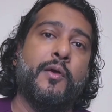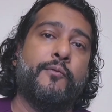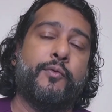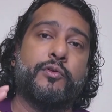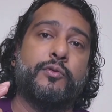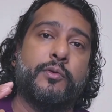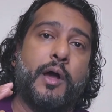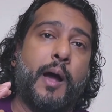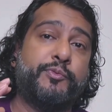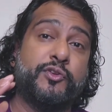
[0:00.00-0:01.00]
for
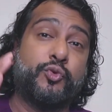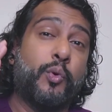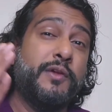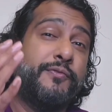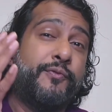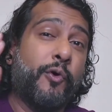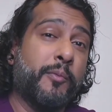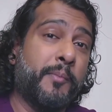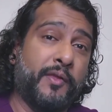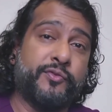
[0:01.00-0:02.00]
up to
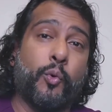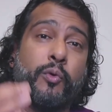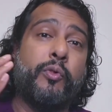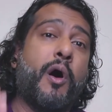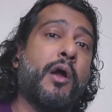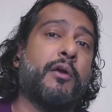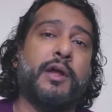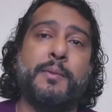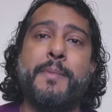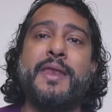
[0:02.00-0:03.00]
24 months or longer
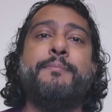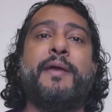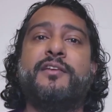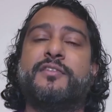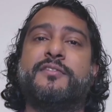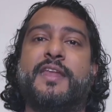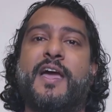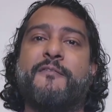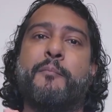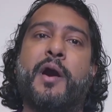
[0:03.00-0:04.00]
in many patients that
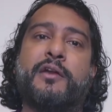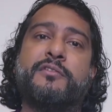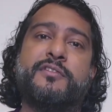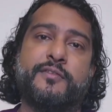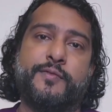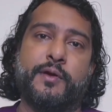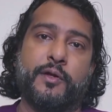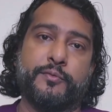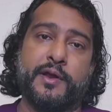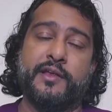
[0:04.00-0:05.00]
have moderate to severe
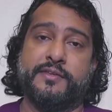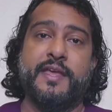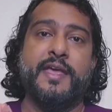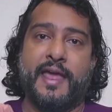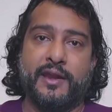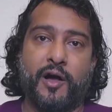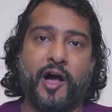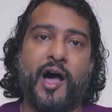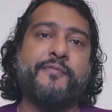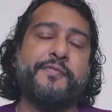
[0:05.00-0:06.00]
arthritis, and it
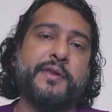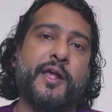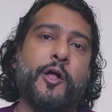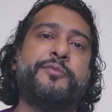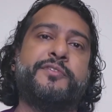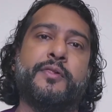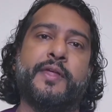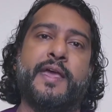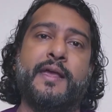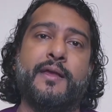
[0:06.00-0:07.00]
often helps
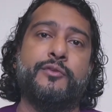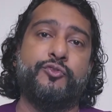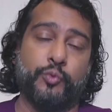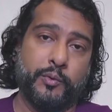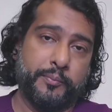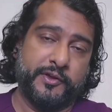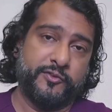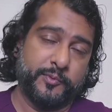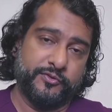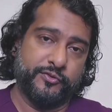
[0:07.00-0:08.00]
delay joint
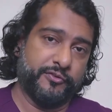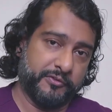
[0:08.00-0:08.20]
replacement surgery.